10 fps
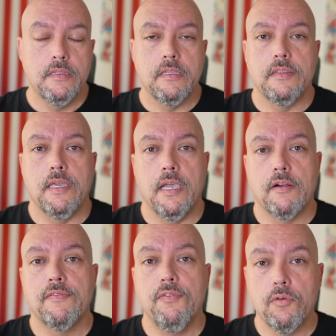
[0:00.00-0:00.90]
that they
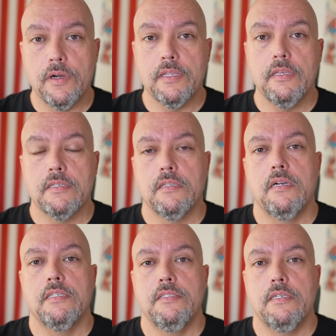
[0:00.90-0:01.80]
are for it as
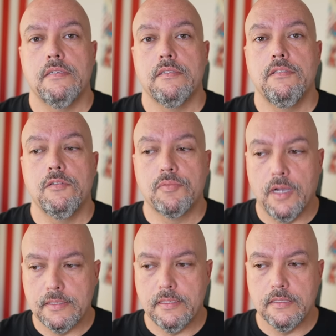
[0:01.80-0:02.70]
long as there is due
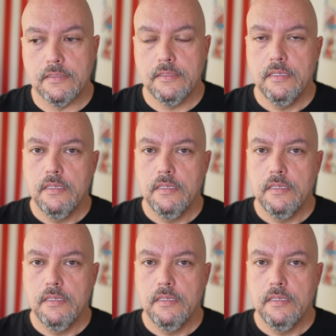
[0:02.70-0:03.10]
process.